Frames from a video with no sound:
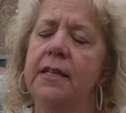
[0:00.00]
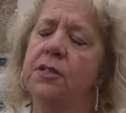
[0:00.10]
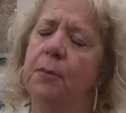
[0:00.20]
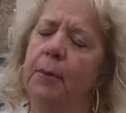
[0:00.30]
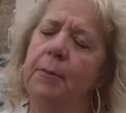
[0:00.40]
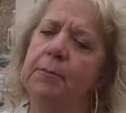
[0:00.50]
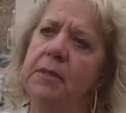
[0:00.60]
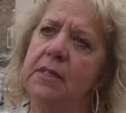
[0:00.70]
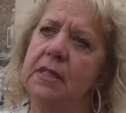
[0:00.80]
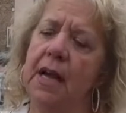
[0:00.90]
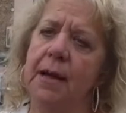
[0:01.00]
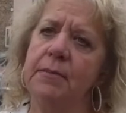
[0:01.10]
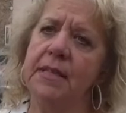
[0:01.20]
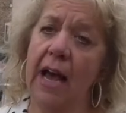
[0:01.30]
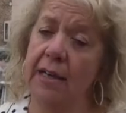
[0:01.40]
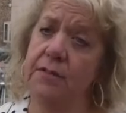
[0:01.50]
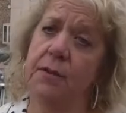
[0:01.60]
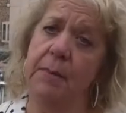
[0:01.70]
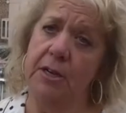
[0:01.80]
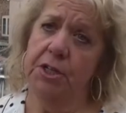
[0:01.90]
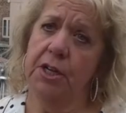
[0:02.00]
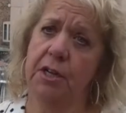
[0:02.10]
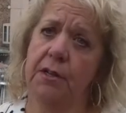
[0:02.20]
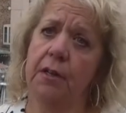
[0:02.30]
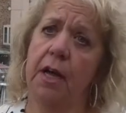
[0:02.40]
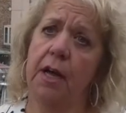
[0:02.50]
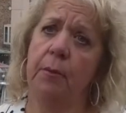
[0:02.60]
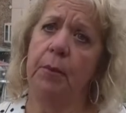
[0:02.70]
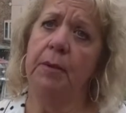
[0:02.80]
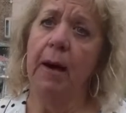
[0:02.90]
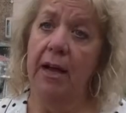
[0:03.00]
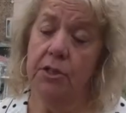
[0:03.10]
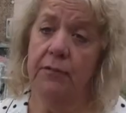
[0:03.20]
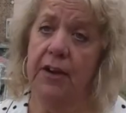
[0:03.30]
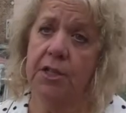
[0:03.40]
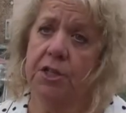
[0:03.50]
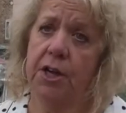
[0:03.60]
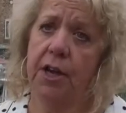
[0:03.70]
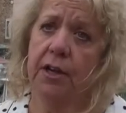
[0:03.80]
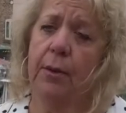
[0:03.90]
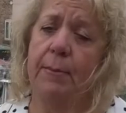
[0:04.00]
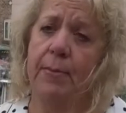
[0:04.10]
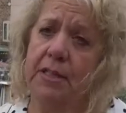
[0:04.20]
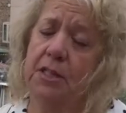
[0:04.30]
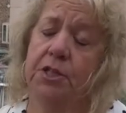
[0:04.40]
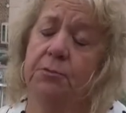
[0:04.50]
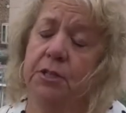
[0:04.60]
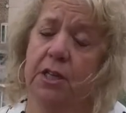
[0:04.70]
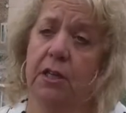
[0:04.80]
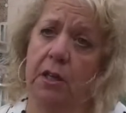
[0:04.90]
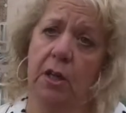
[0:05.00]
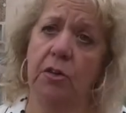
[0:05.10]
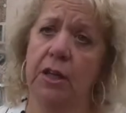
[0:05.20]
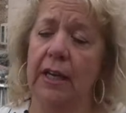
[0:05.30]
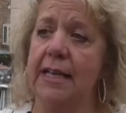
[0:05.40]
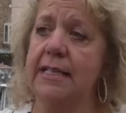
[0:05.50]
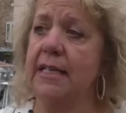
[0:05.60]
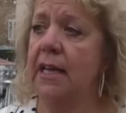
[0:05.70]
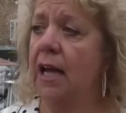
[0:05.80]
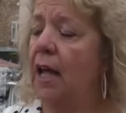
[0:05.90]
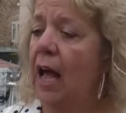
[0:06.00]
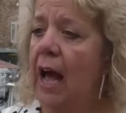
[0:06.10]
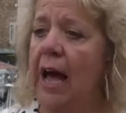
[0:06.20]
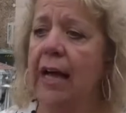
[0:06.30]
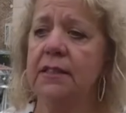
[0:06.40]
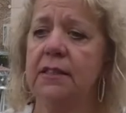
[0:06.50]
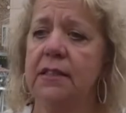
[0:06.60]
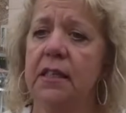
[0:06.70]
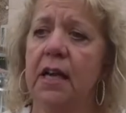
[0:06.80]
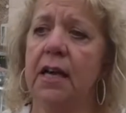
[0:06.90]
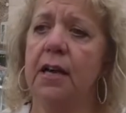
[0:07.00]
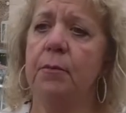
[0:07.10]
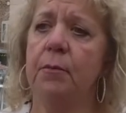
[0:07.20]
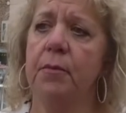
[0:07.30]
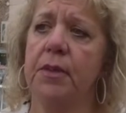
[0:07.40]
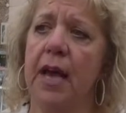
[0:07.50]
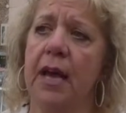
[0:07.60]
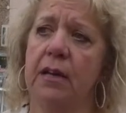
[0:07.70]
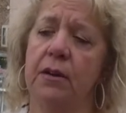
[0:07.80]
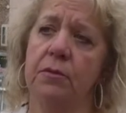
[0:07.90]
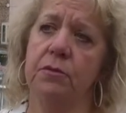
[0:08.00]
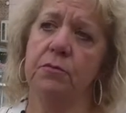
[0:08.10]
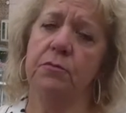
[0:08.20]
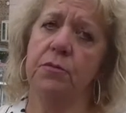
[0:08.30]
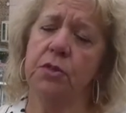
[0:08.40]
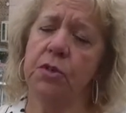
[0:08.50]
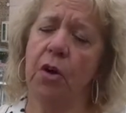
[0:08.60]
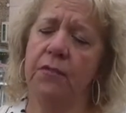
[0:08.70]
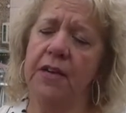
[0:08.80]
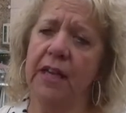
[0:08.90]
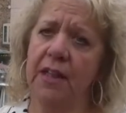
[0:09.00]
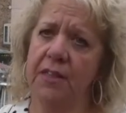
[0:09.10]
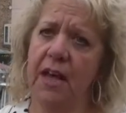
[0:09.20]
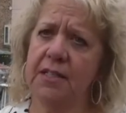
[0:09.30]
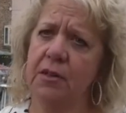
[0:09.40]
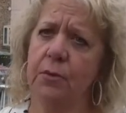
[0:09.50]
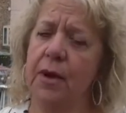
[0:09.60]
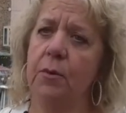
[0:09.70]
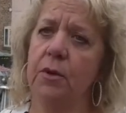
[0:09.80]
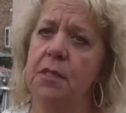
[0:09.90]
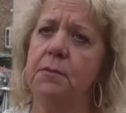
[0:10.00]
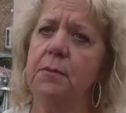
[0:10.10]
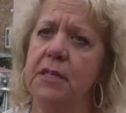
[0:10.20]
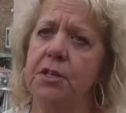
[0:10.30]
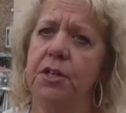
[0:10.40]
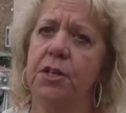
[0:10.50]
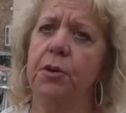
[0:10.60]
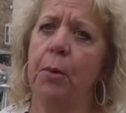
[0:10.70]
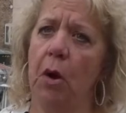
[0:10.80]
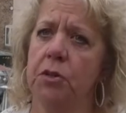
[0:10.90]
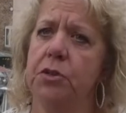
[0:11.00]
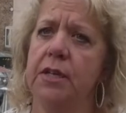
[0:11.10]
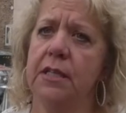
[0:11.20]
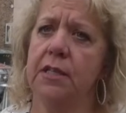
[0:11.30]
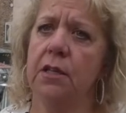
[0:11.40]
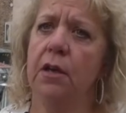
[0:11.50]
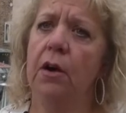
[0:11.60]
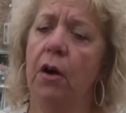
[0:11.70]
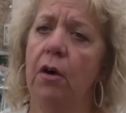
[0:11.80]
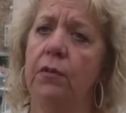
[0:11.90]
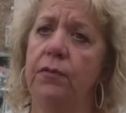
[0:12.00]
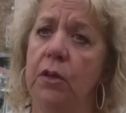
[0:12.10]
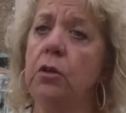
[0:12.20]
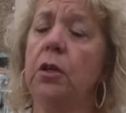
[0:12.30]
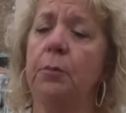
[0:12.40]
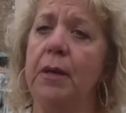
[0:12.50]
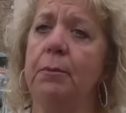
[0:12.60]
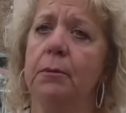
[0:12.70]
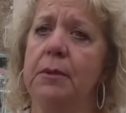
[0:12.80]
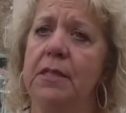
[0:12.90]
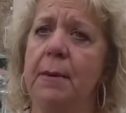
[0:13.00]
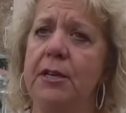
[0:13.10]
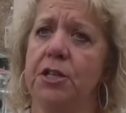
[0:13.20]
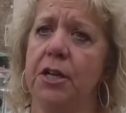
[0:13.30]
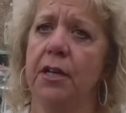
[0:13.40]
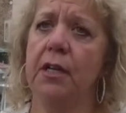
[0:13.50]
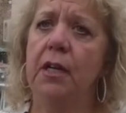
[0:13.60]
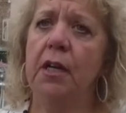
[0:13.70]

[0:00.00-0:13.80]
So my mum died of dementia in March of last year, Gwen Benson. She was a local lady, and that sort of in a cathartic way wanted me to do portraits of local people with dementia,